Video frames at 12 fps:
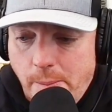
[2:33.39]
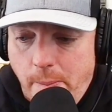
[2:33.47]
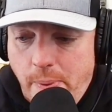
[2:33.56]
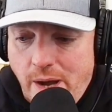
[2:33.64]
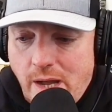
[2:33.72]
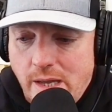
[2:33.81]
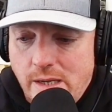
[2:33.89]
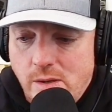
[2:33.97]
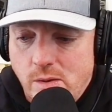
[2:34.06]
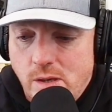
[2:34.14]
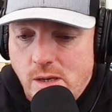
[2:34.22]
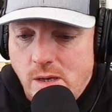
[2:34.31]
But
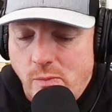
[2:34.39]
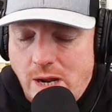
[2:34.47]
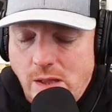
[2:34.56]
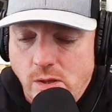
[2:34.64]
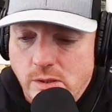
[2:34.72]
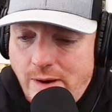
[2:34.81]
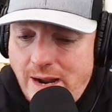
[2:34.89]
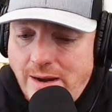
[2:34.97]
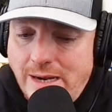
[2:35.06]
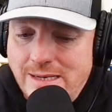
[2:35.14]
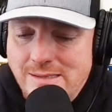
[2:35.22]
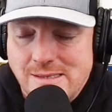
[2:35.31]
when I looked
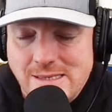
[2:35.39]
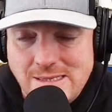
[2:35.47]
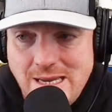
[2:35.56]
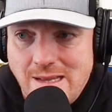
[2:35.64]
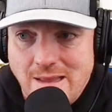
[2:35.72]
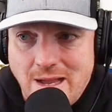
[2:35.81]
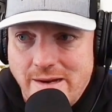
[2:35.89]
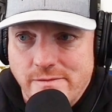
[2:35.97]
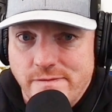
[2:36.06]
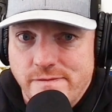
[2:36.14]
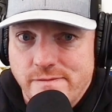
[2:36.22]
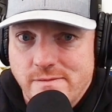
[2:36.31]
around, I didn't see a lot
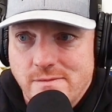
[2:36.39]
of